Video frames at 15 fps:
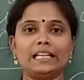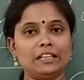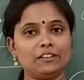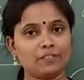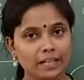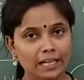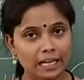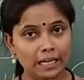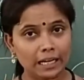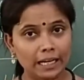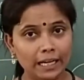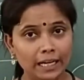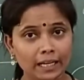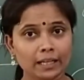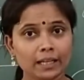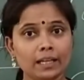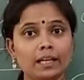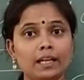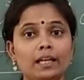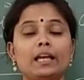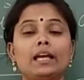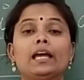even I,
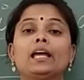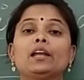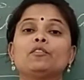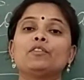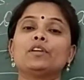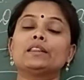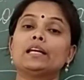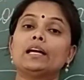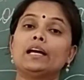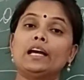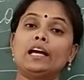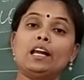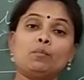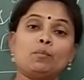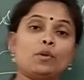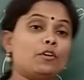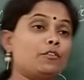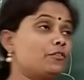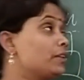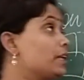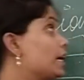and with the help of